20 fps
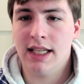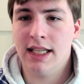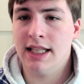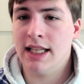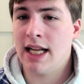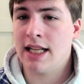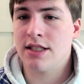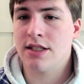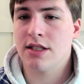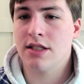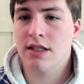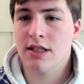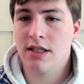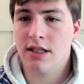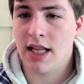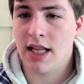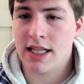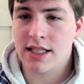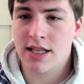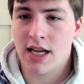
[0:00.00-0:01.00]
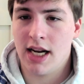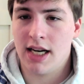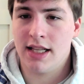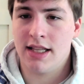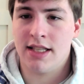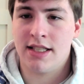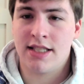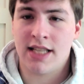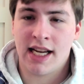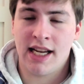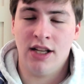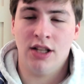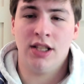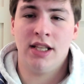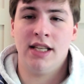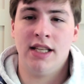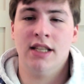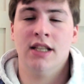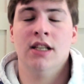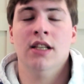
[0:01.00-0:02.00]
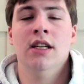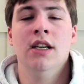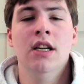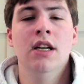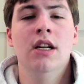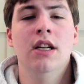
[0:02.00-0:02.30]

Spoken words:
And that's kind of the tale here.